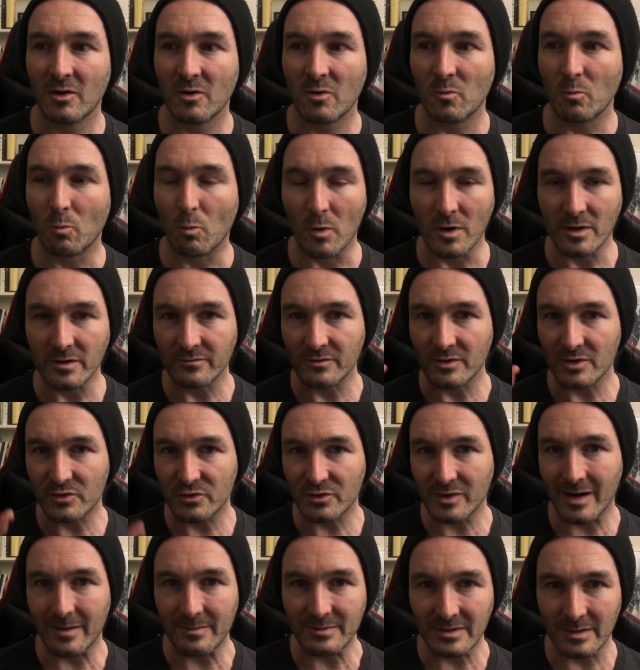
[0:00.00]
one of the
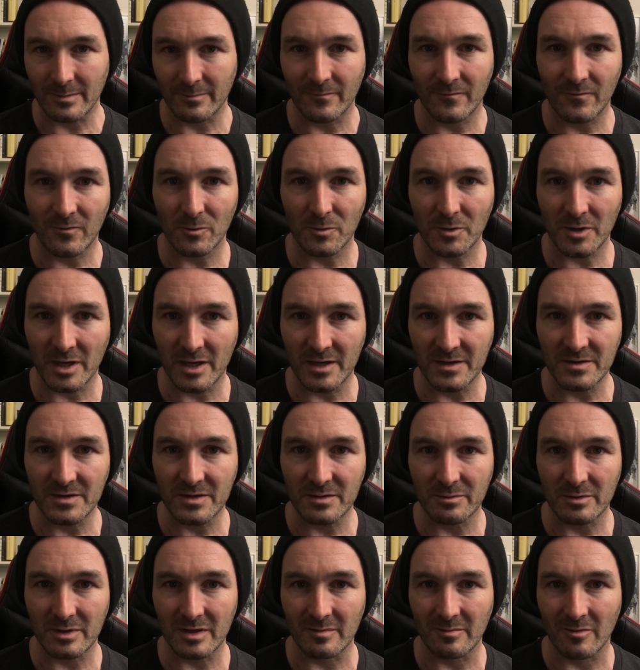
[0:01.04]
traps I'm falling
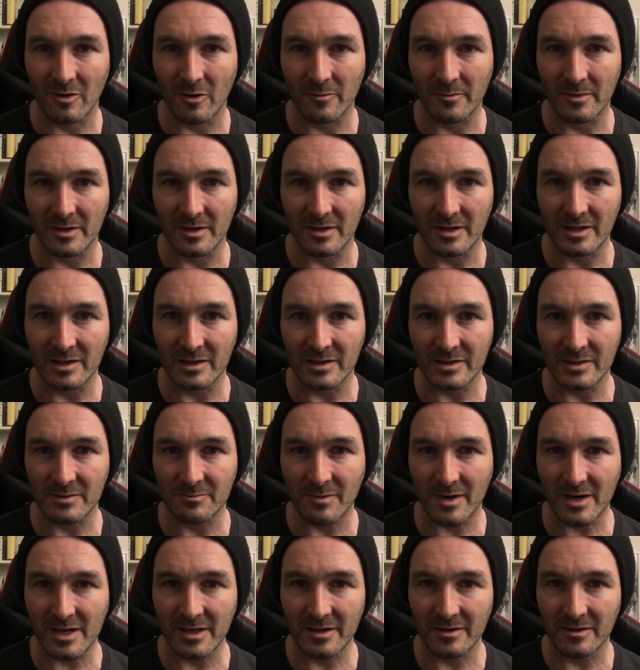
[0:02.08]
into at the moment is
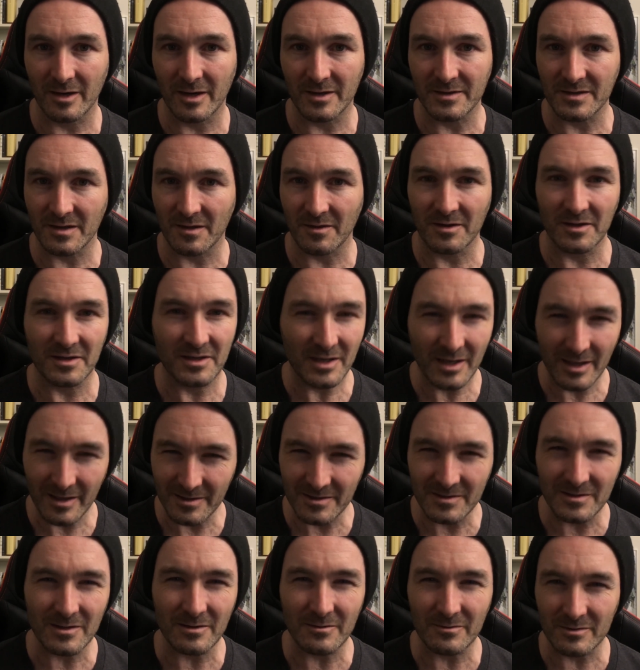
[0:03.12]
recognizing that yes,
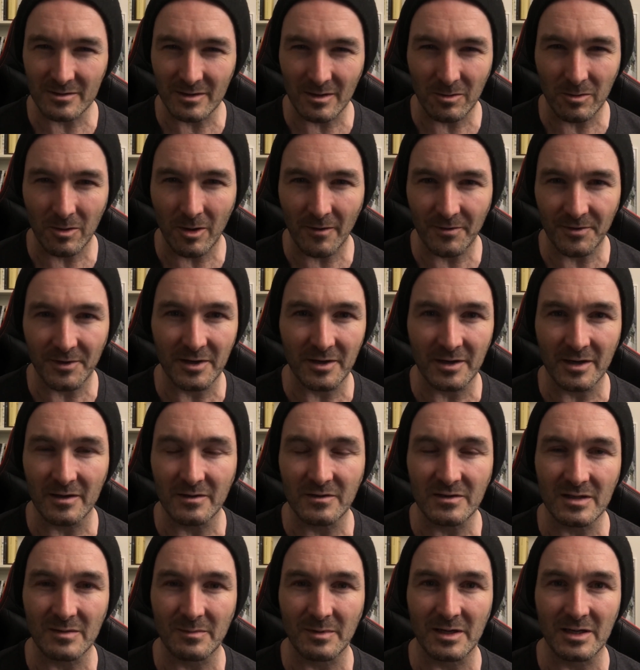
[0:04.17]
there's a lot that needs
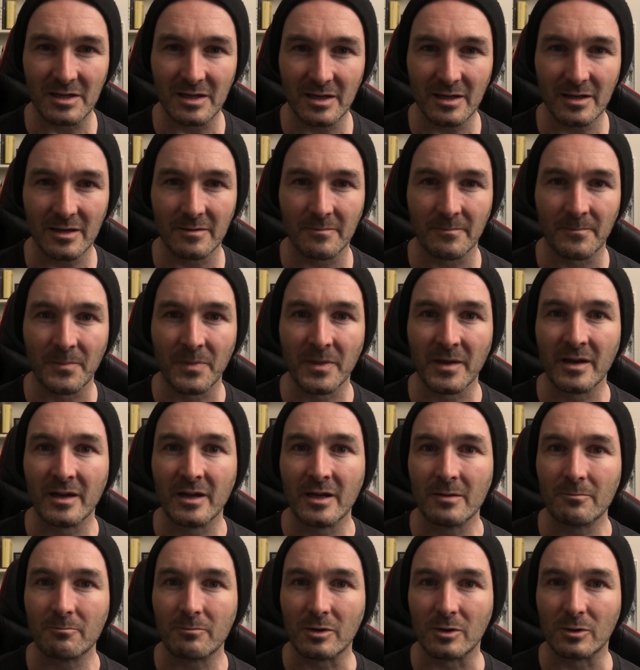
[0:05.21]
to be done,
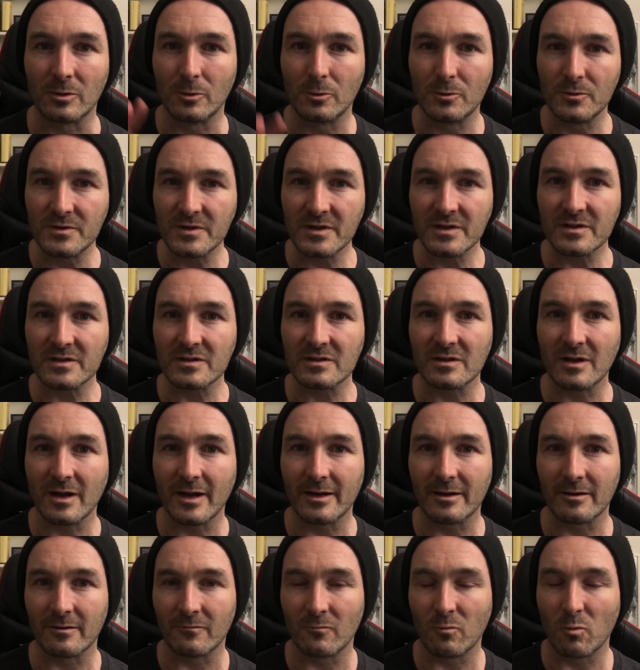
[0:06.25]
but losing sight
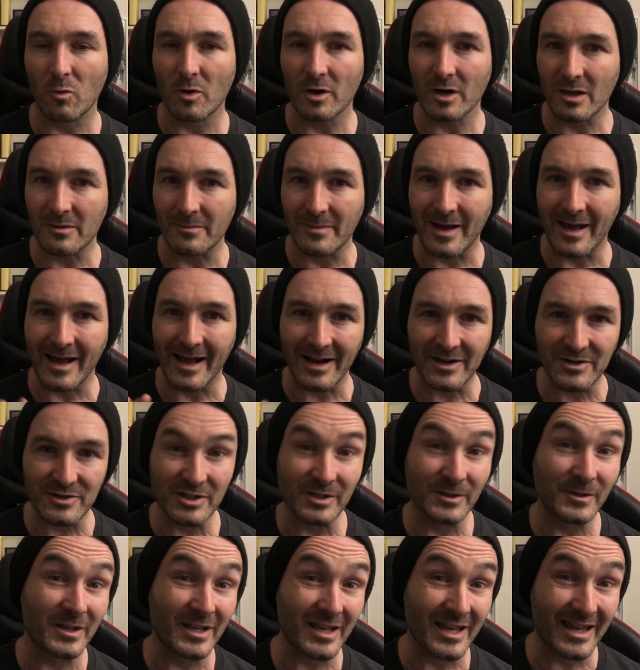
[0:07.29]
of what I'm
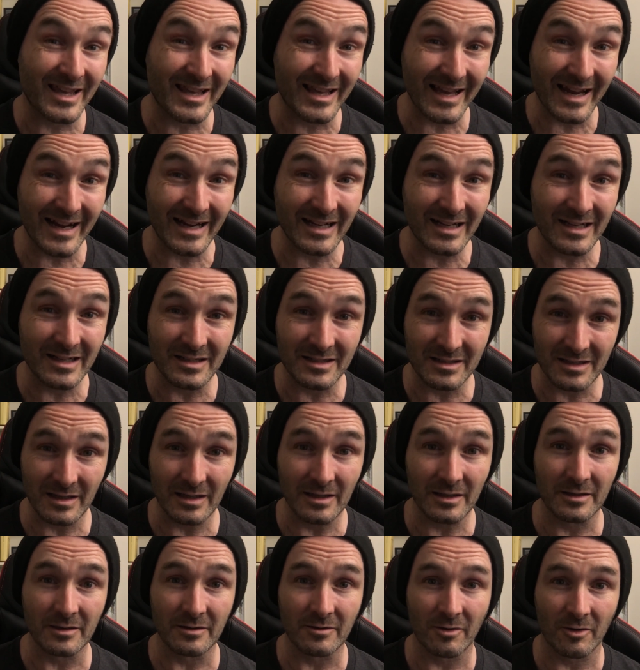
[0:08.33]
actually getting
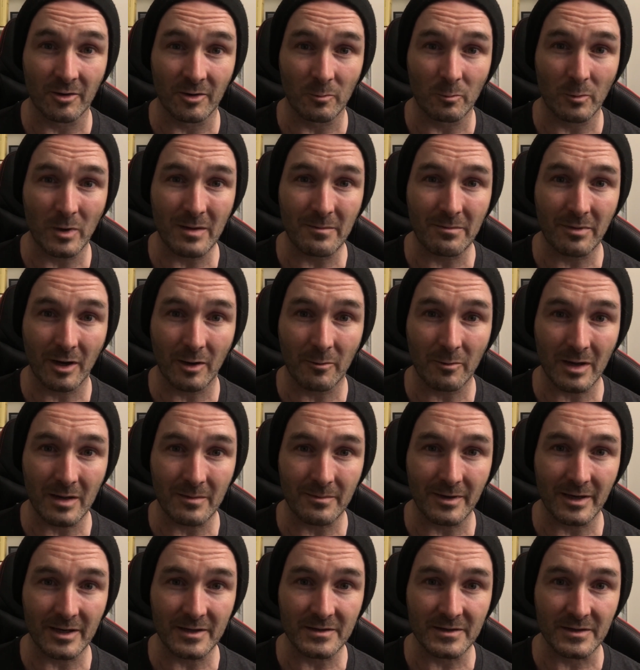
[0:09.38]
done on a week by week
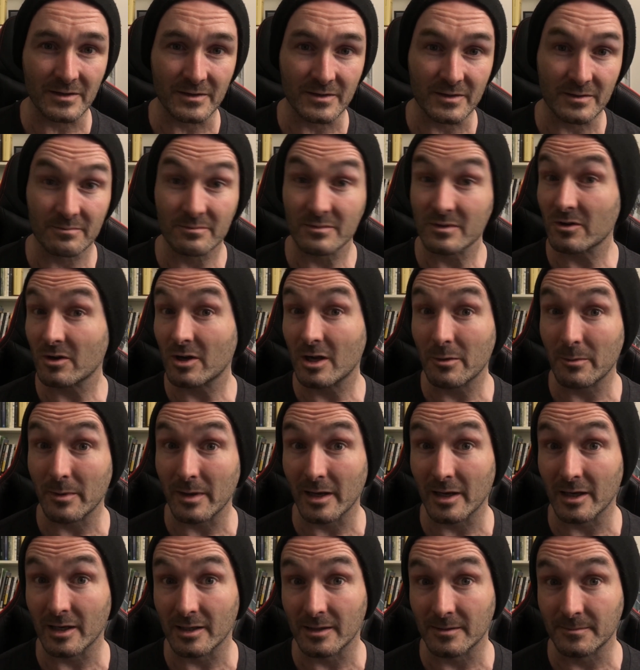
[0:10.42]
basis. So here we
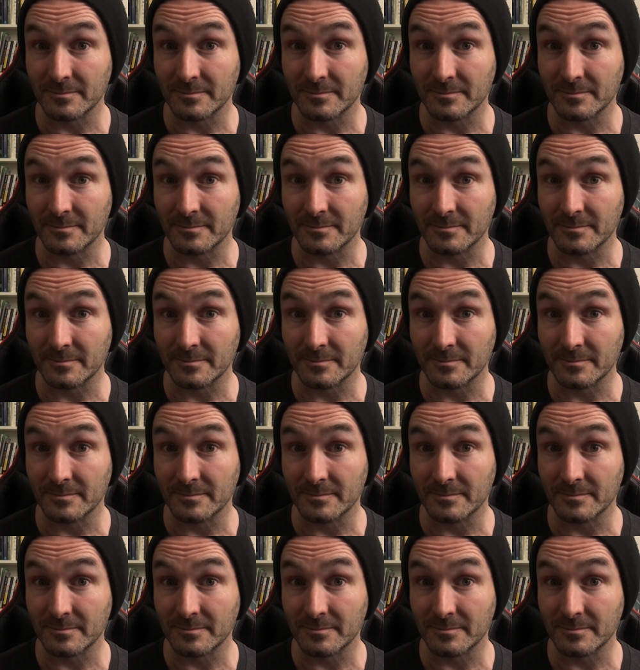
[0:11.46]
are.